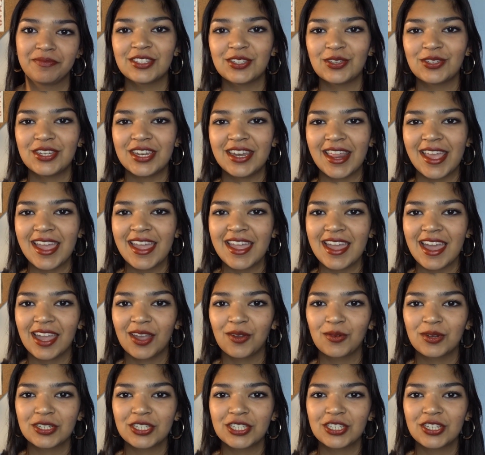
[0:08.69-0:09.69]
So, today
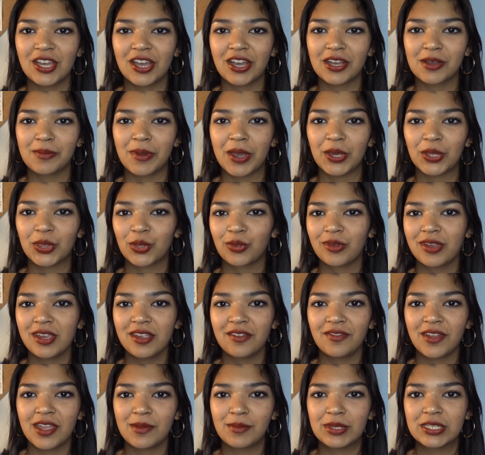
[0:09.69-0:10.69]
I want to talk about
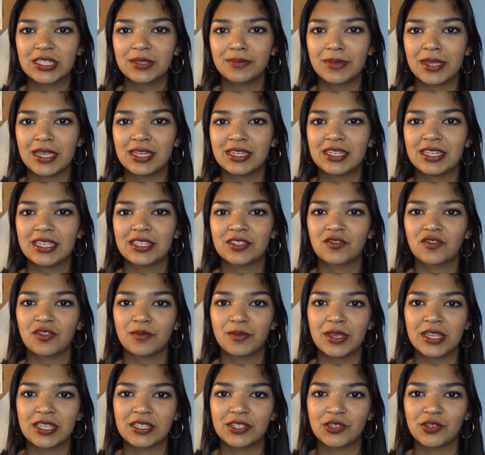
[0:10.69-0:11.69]
three famous paintings
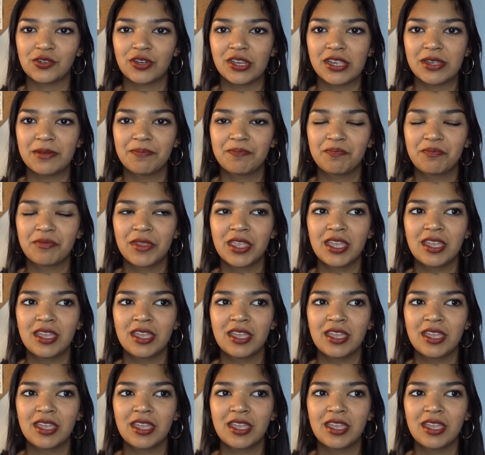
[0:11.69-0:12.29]
from history.